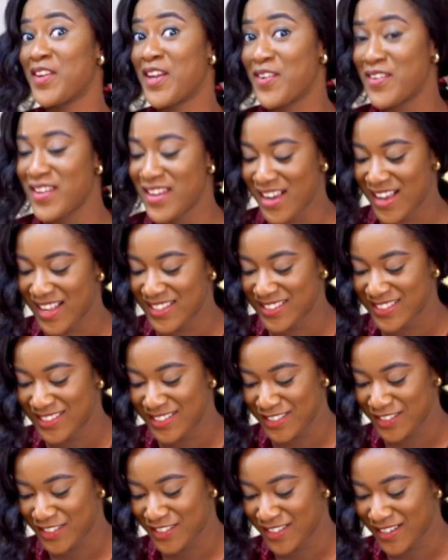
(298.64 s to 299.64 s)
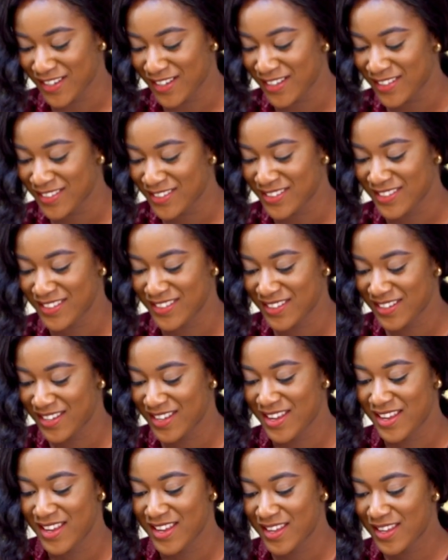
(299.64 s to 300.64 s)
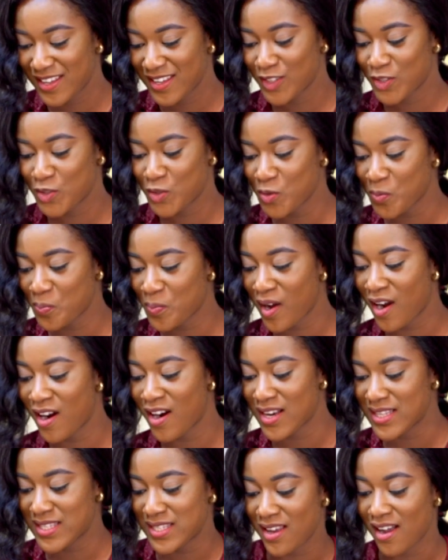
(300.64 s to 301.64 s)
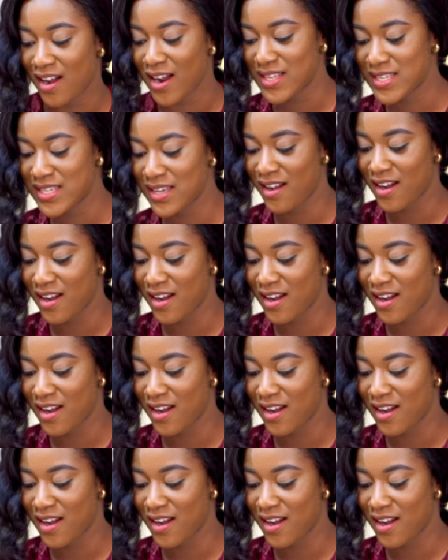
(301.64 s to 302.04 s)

very hearty dish, guys. super hearty, hearty,